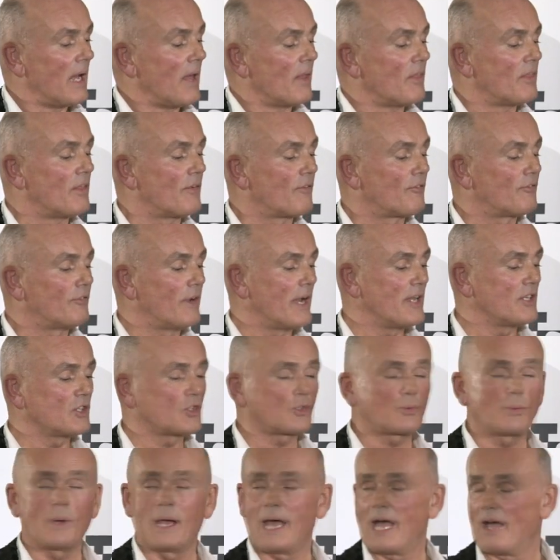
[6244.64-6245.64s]
The
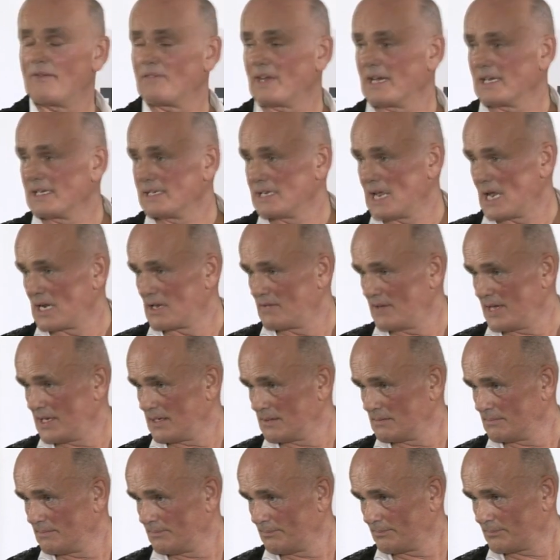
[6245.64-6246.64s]
French were having none of it
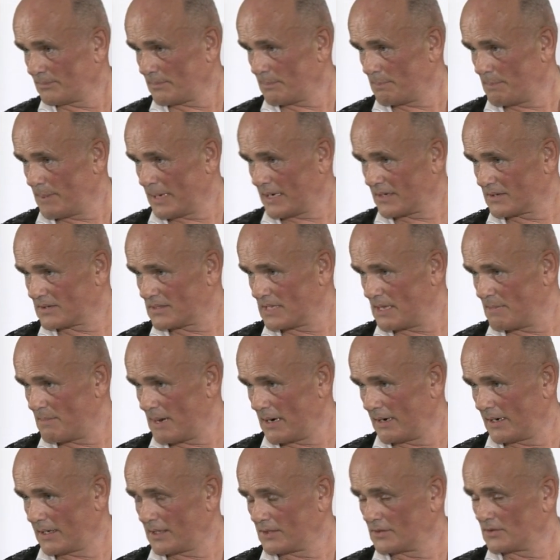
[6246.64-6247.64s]
because the
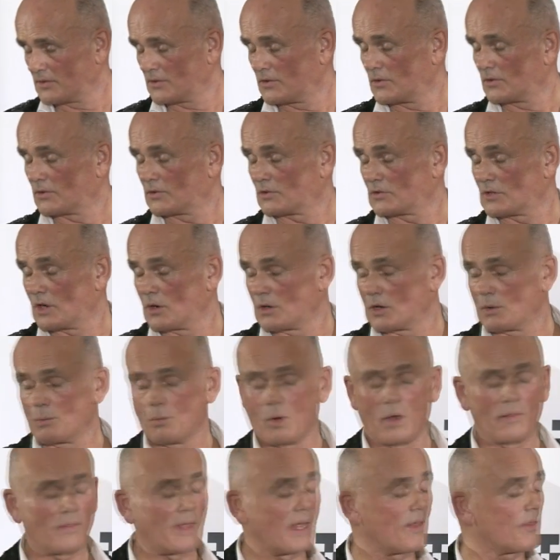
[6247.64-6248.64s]
Americans had stolen
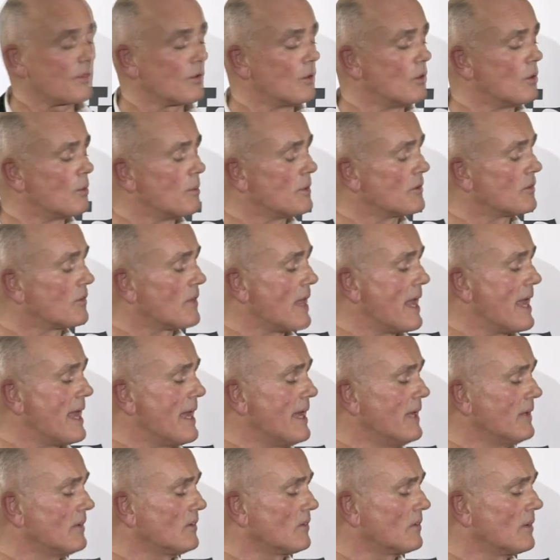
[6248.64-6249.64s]
what they thought was
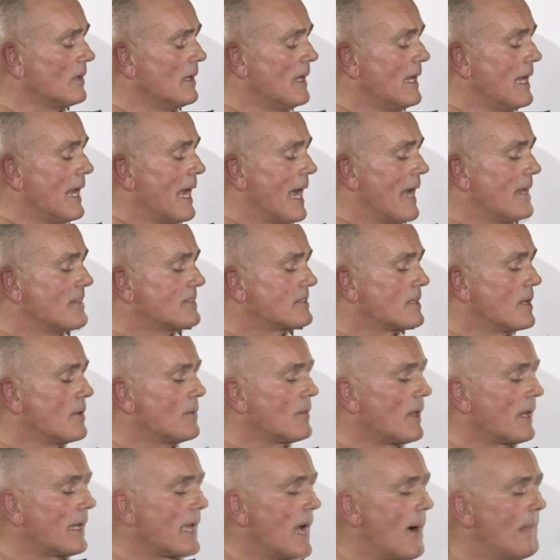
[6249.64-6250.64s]
theirs. And so
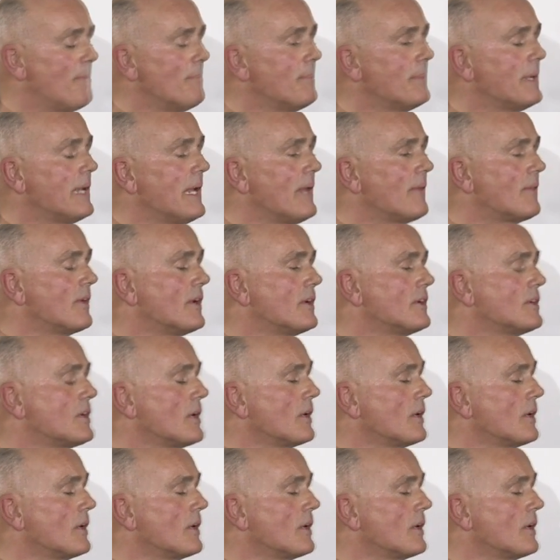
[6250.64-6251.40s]
the company that